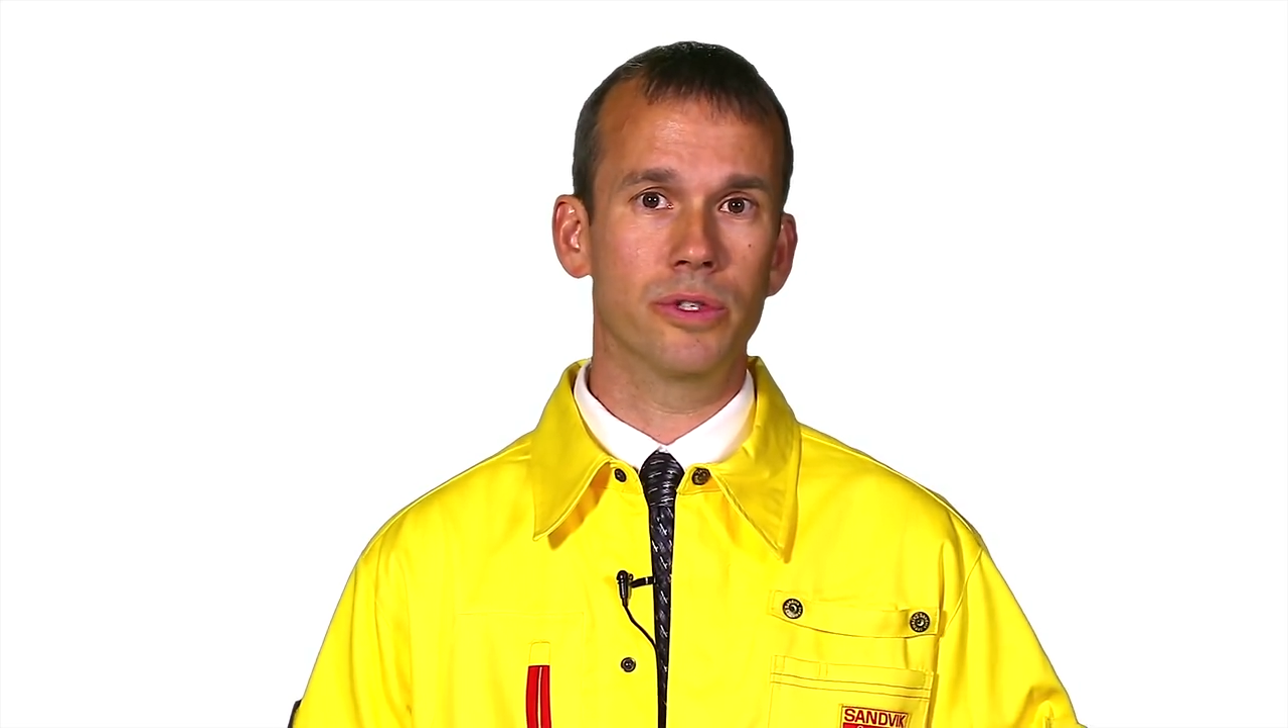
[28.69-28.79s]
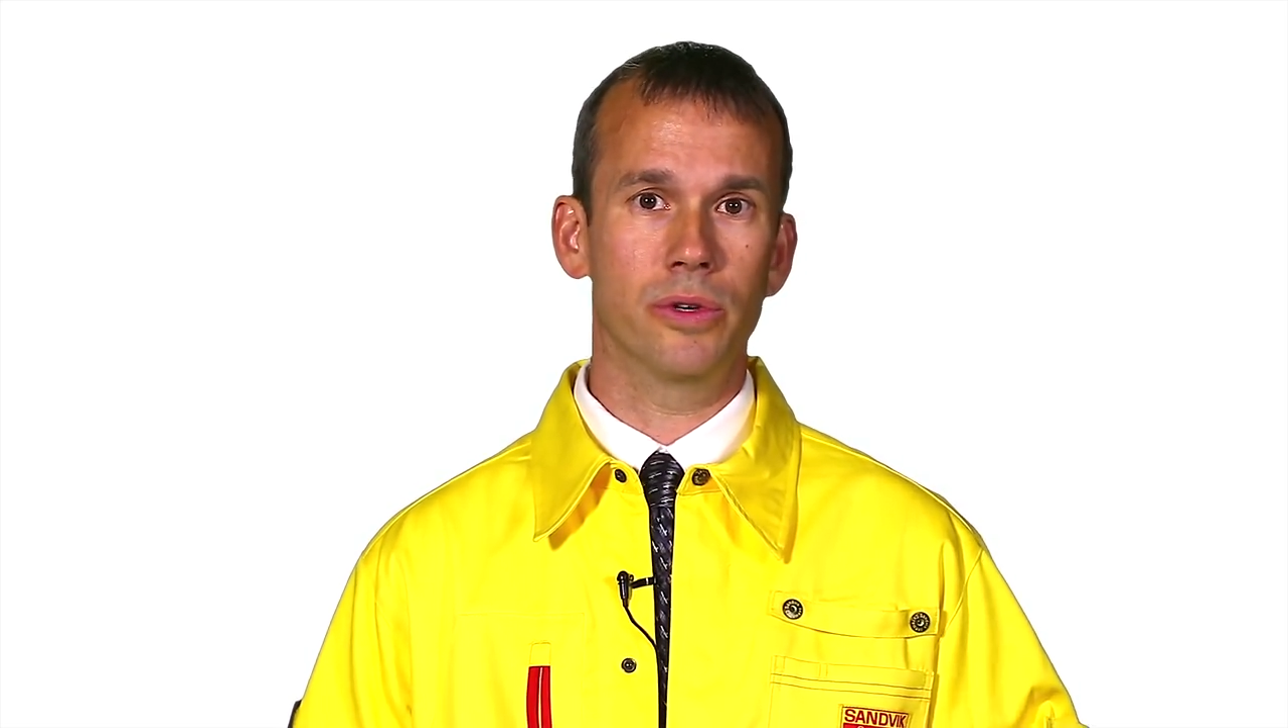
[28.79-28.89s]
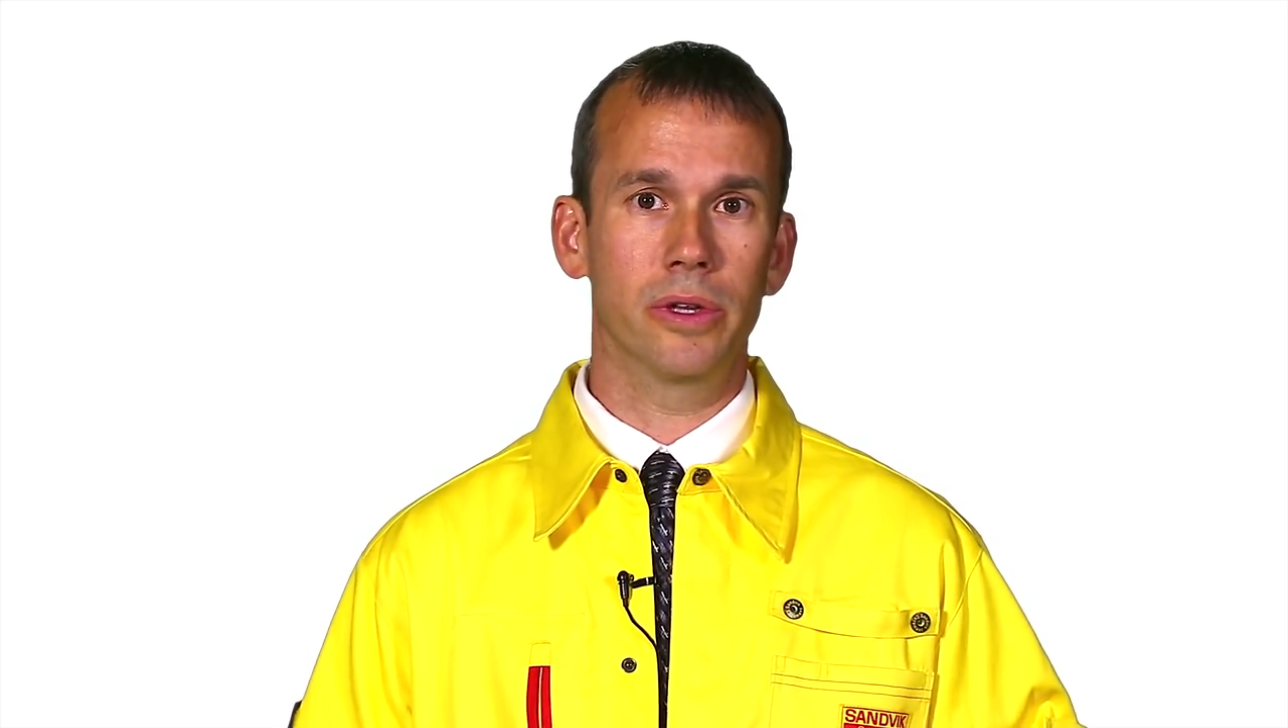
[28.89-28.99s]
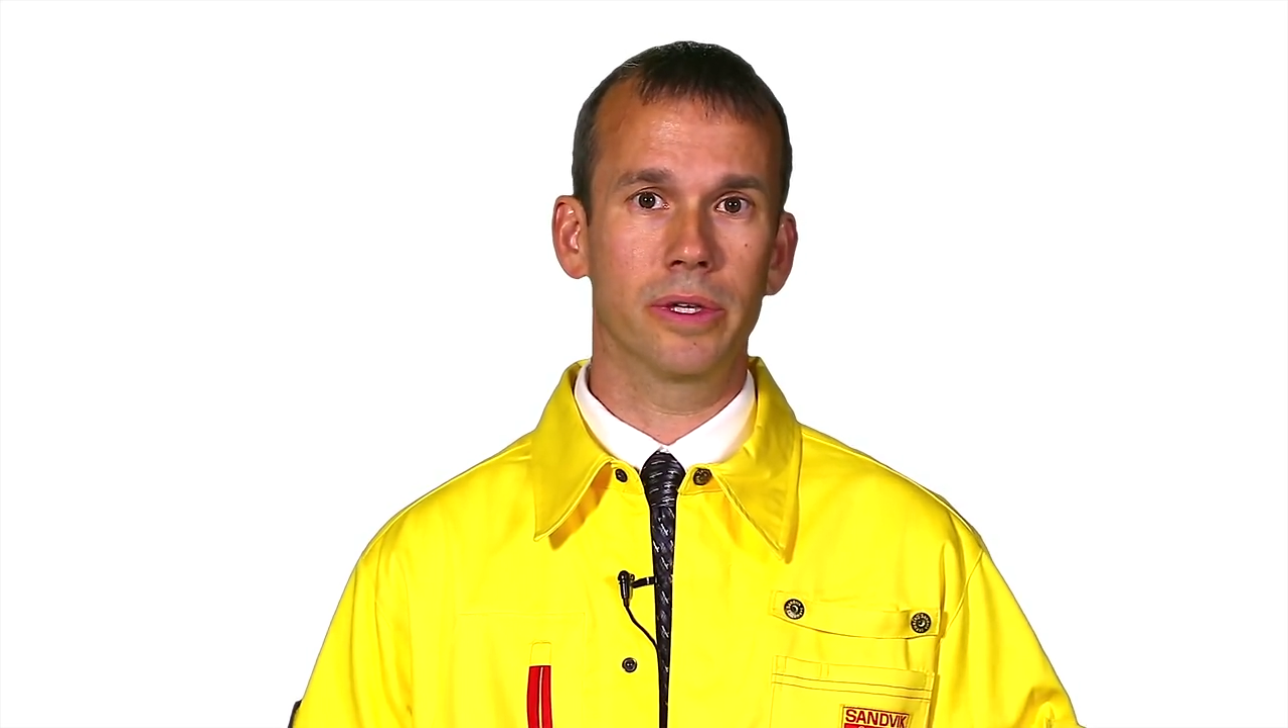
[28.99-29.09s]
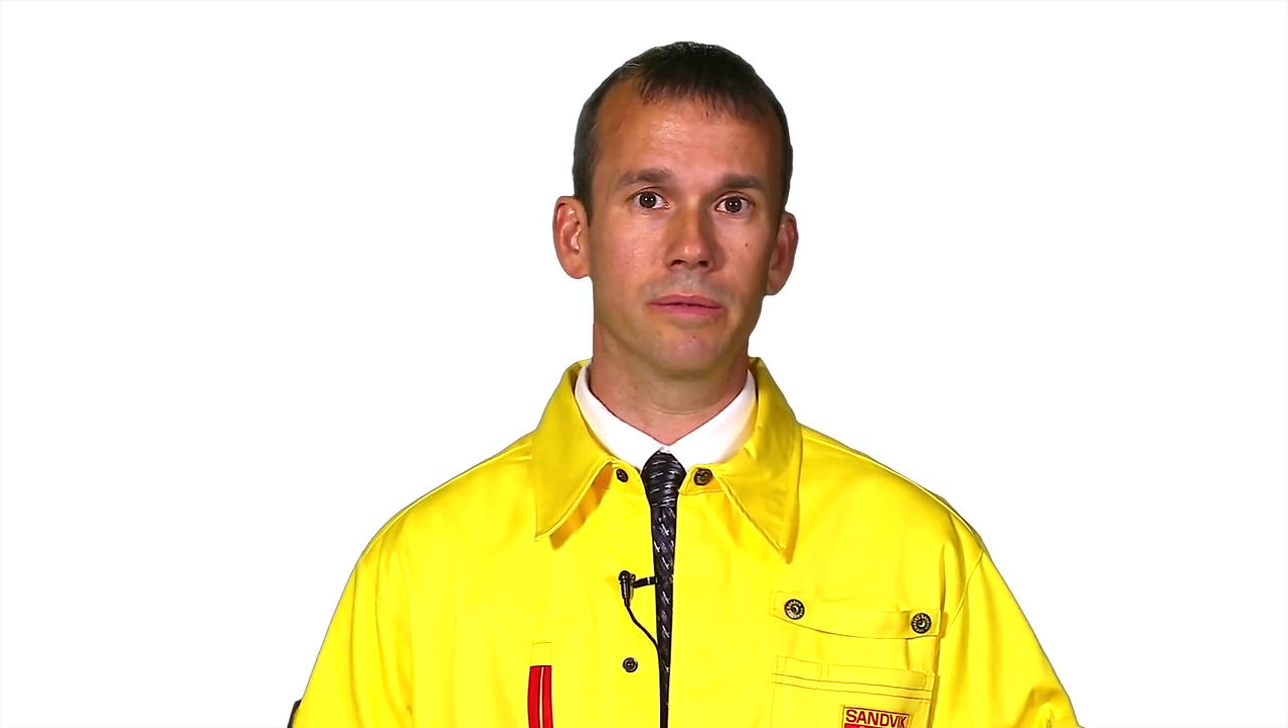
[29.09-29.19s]
in
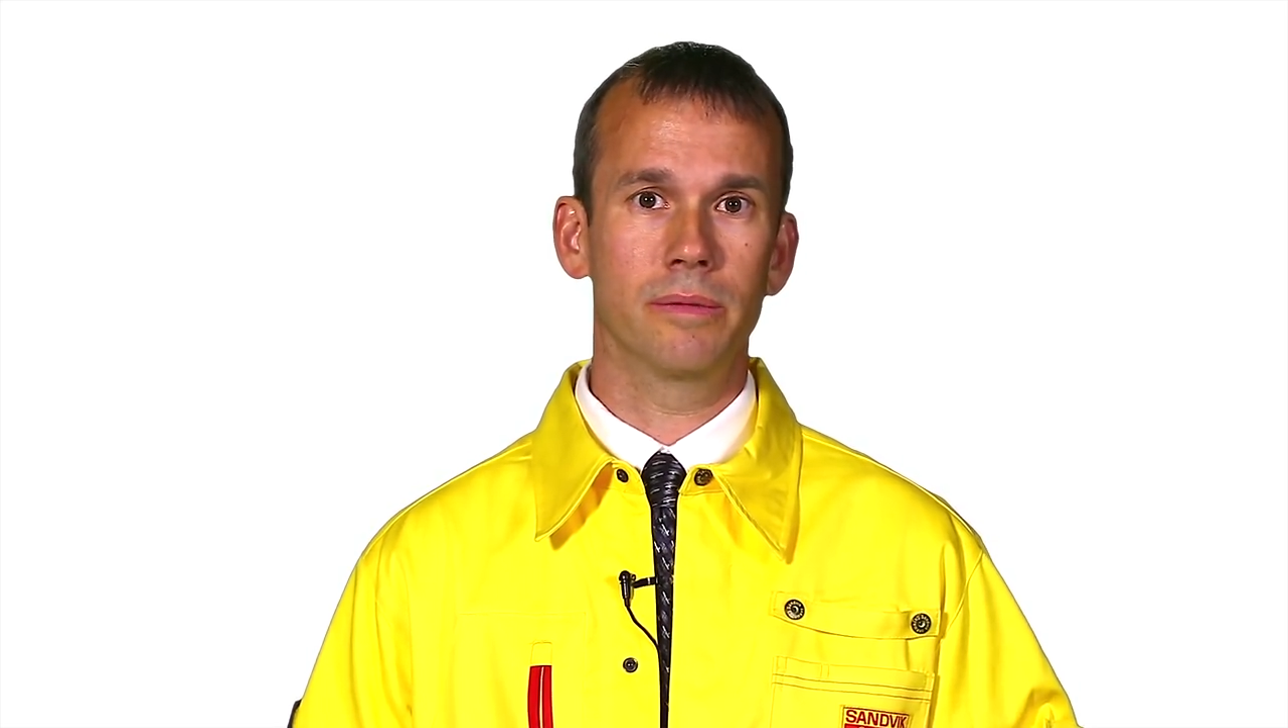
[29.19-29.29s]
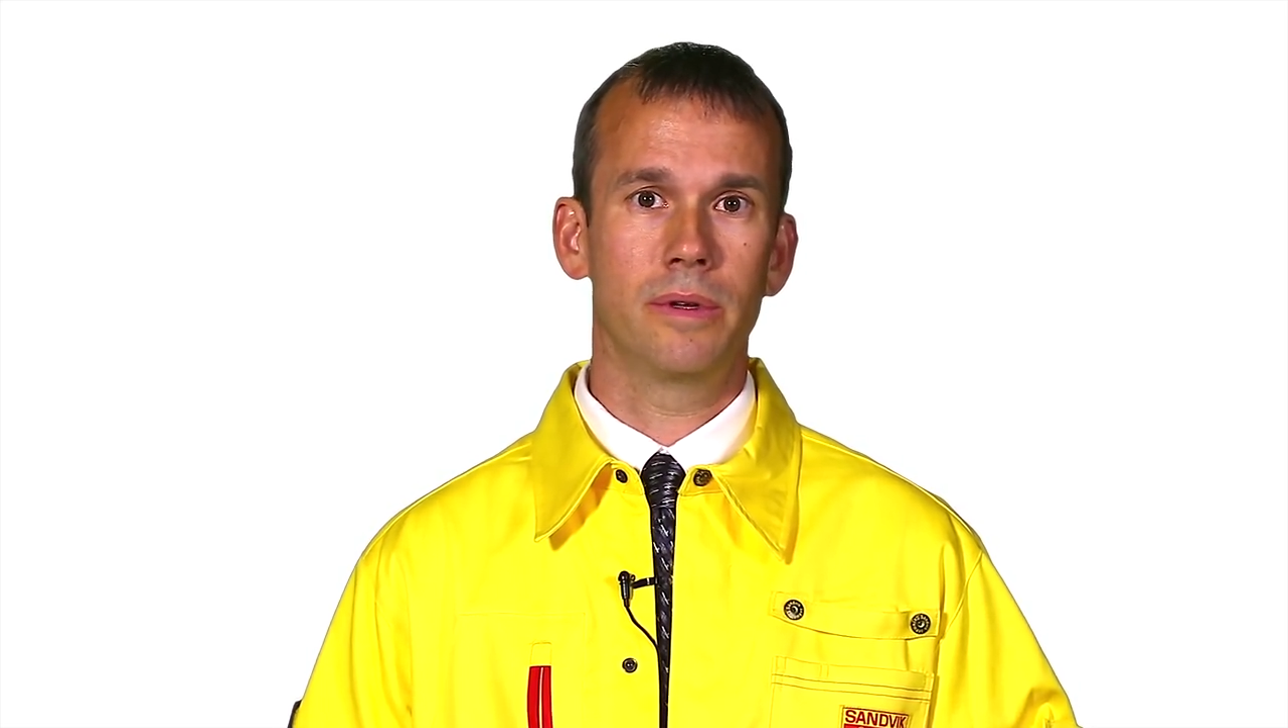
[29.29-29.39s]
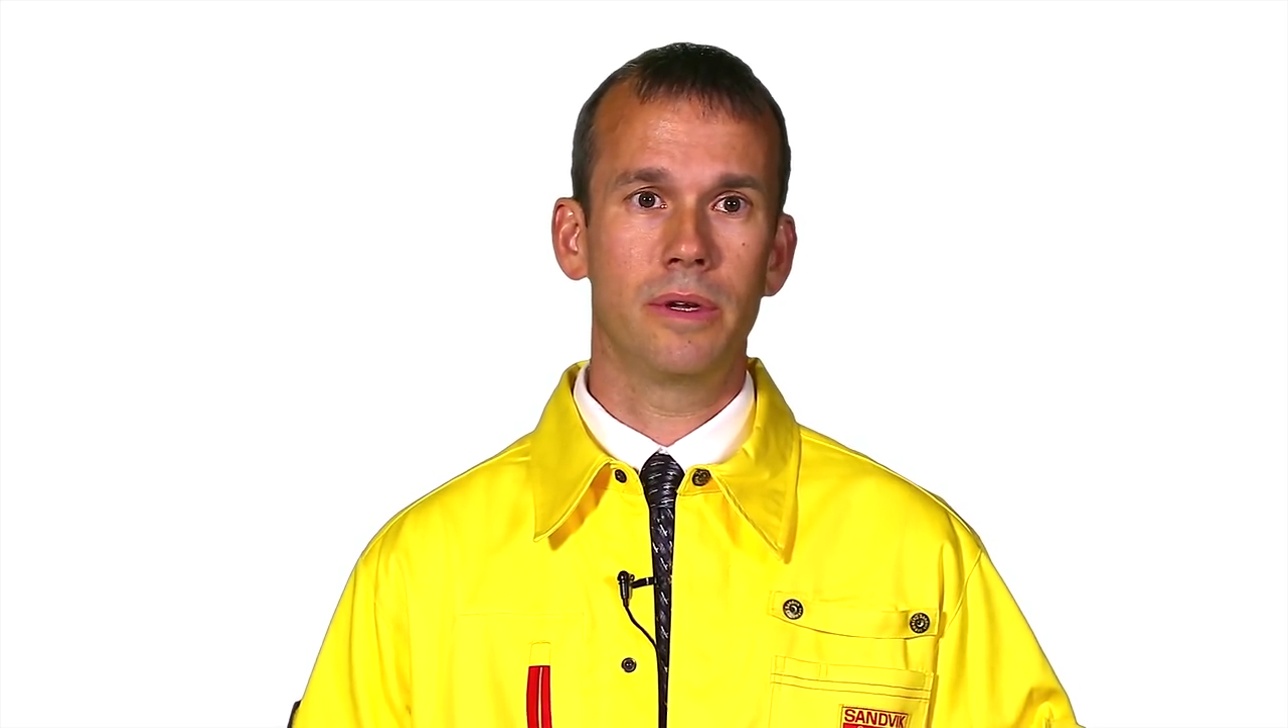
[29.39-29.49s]
drilling.